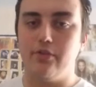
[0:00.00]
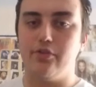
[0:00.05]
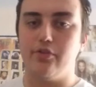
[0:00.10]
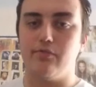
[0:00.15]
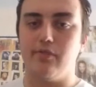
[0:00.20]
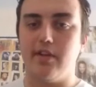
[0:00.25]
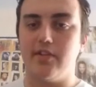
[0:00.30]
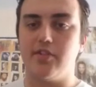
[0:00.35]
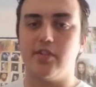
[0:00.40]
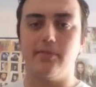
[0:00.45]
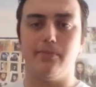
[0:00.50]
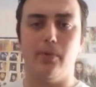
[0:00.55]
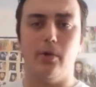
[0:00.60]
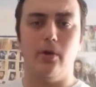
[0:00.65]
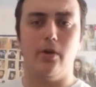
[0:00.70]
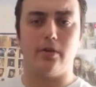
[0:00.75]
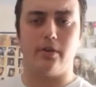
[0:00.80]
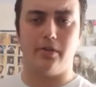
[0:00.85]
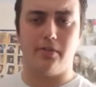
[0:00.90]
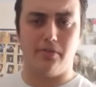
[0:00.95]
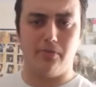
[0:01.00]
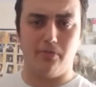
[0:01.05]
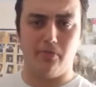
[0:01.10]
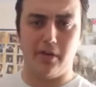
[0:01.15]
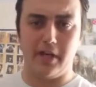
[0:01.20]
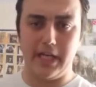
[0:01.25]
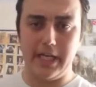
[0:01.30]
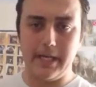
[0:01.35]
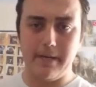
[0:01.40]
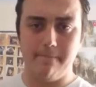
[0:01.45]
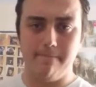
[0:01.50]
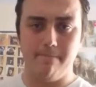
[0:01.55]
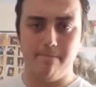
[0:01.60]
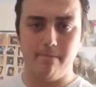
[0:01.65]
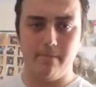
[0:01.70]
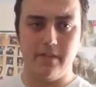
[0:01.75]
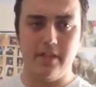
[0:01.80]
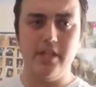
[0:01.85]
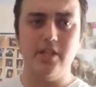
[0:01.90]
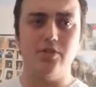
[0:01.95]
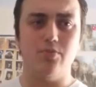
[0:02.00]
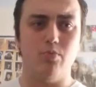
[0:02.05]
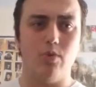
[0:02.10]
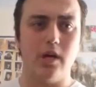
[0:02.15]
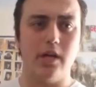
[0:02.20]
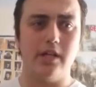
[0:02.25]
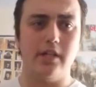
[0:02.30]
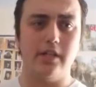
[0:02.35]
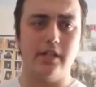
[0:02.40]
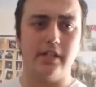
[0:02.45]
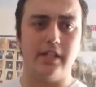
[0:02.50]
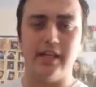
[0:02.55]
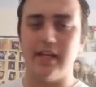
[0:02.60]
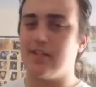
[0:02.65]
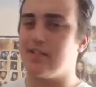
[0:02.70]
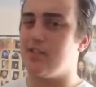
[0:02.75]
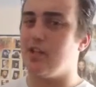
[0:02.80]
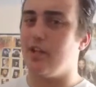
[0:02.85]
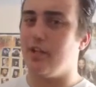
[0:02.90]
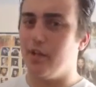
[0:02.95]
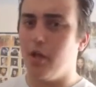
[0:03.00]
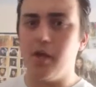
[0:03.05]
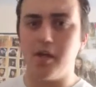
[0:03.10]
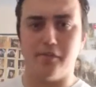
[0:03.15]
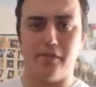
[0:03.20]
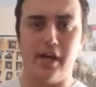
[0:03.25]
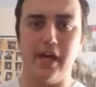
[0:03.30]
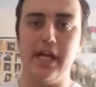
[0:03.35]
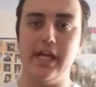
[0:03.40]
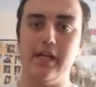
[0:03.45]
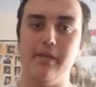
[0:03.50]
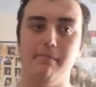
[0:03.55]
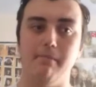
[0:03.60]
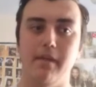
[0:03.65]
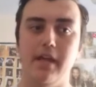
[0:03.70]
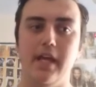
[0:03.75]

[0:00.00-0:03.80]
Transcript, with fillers: Jurassic Park 3. This one gets a lot of hate.